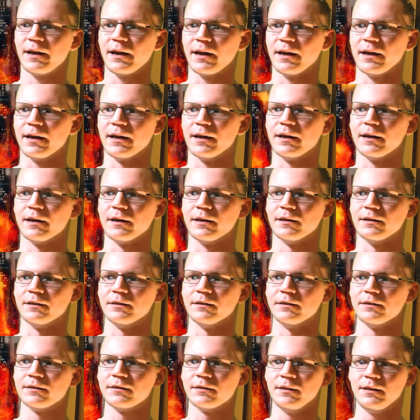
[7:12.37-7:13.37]

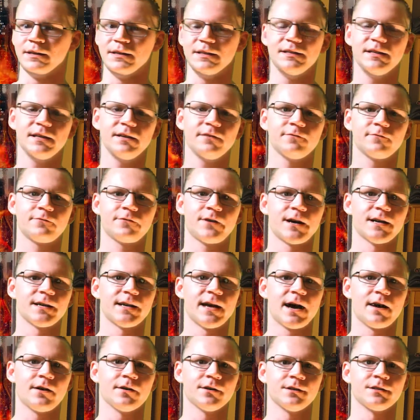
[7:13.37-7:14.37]
and he didn't find
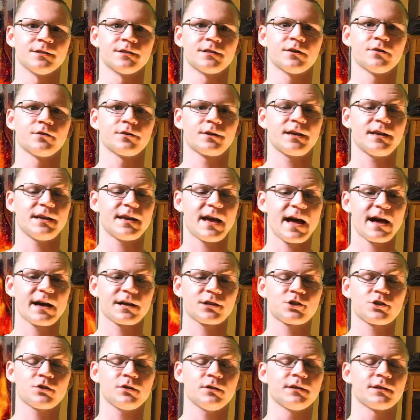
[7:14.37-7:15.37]
out until he
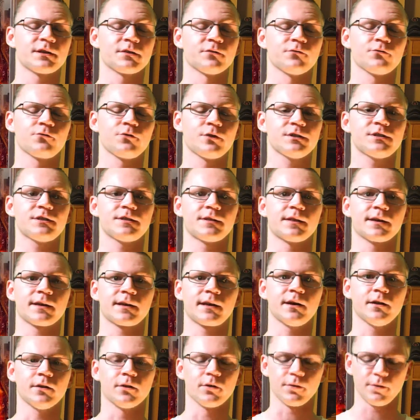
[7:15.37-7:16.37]
actually confronted the
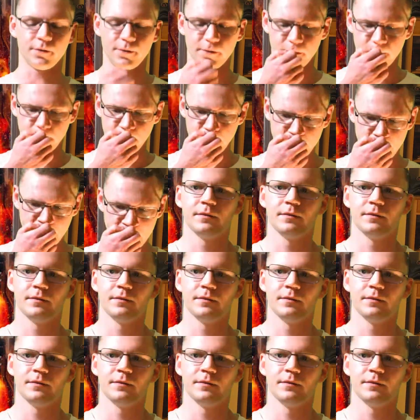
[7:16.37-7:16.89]
killer.